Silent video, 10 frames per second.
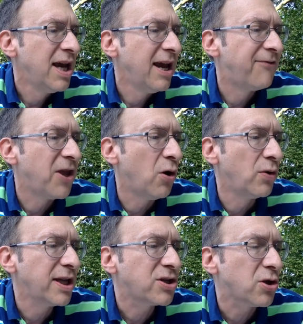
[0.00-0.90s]
If the
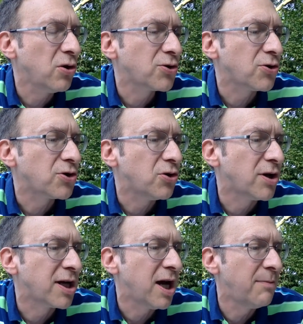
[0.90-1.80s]
only soldiers you
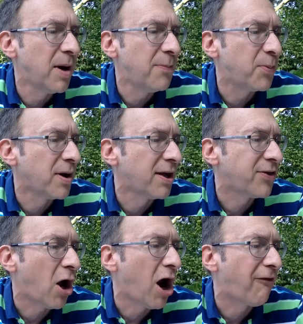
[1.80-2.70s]
can come up
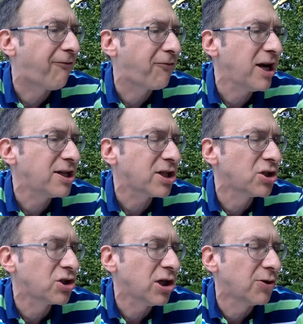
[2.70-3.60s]
with are freaks
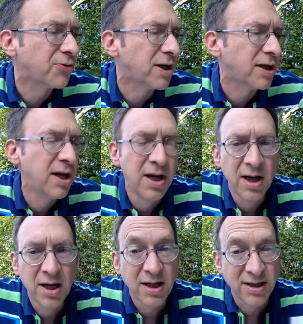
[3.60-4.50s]
and children,
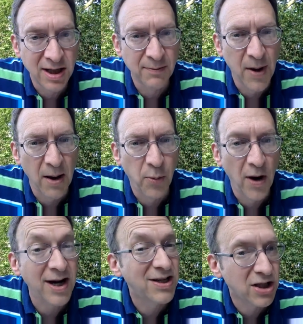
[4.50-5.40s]

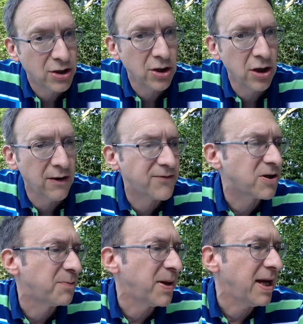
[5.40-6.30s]
Zimbabwe deserves
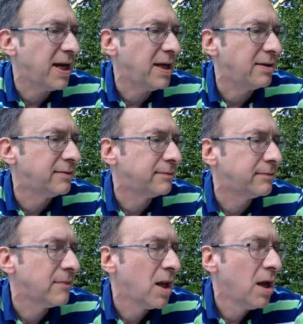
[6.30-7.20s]
to be eaten.
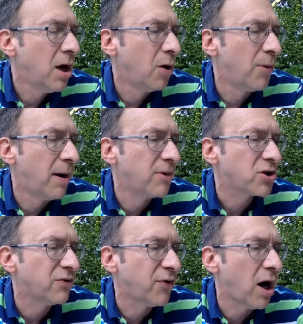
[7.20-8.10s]
A Obama
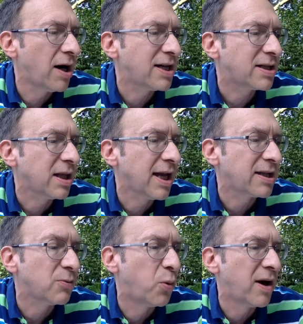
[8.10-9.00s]
Shavari
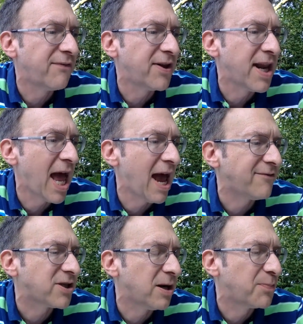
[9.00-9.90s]
selected one of the
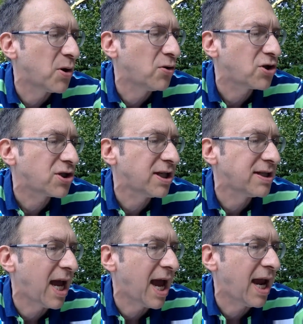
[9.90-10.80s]
knives and approached
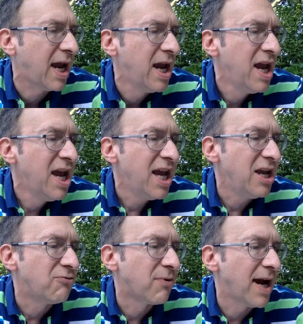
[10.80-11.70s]
Tendai.
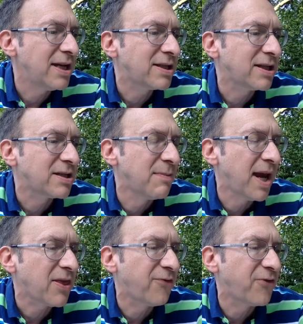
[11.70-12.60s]
He raised it to
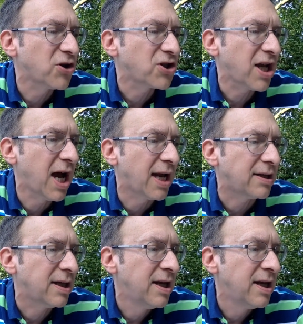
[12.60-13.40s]
make the first cut.